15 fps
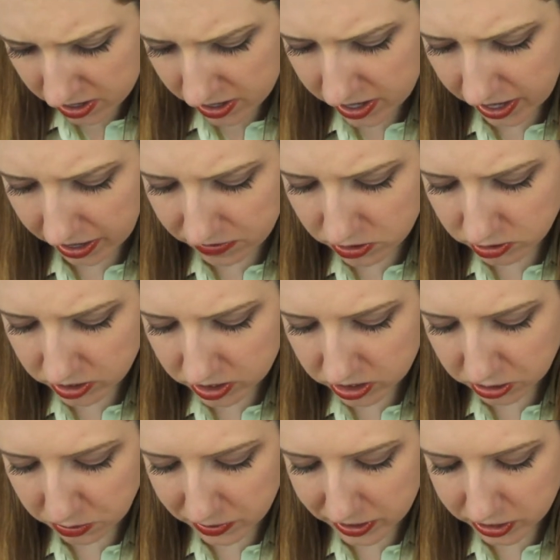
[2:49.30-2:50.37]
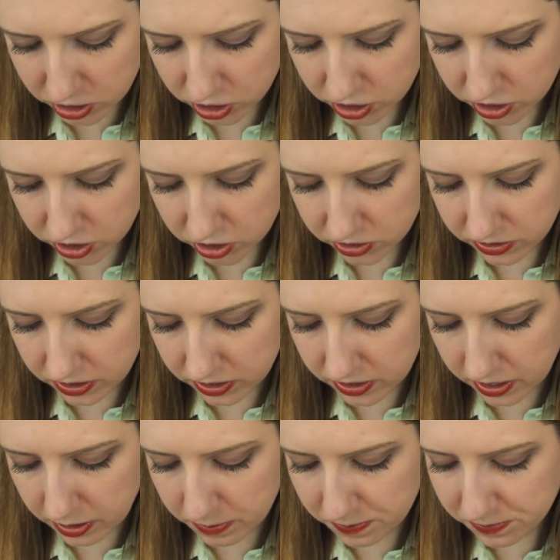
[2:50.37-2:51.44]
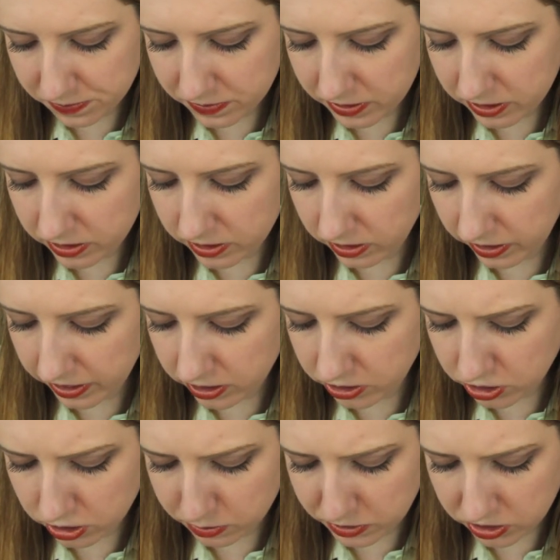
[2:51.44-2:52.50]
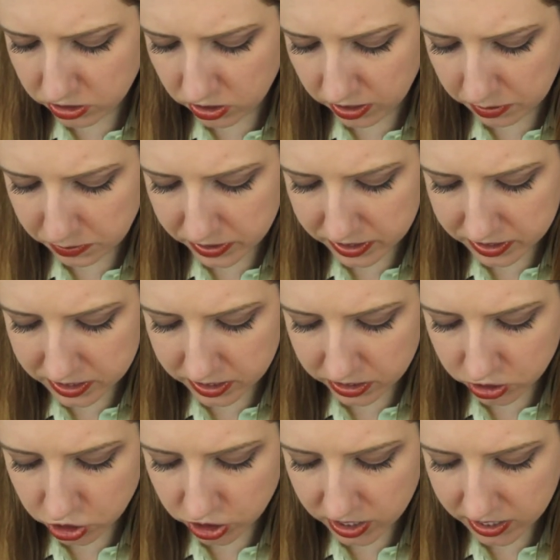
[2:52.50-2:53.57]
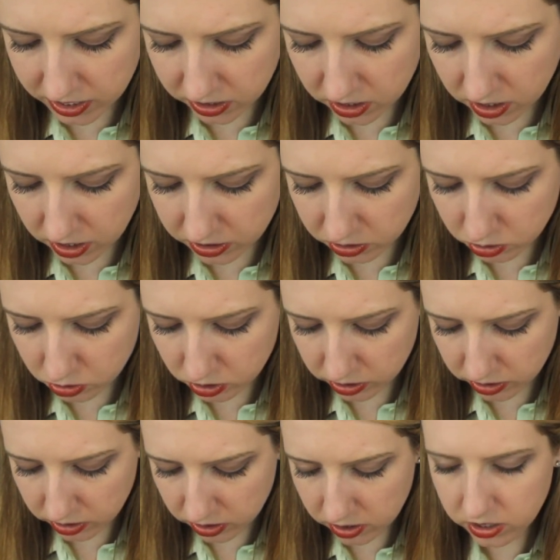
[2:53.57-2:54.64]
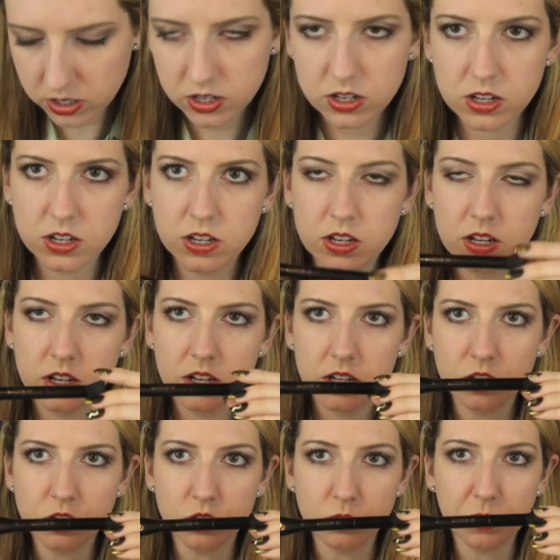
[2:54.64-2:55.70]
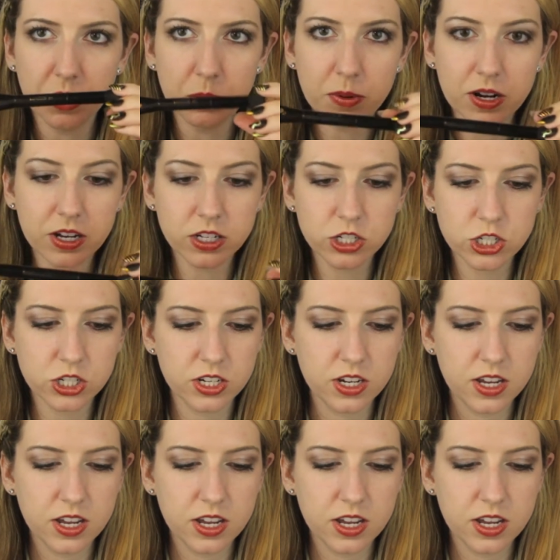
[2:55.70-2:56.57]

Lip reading: And I've used it so much, the letters are almost gone, but it's a cheek and contour duo brush.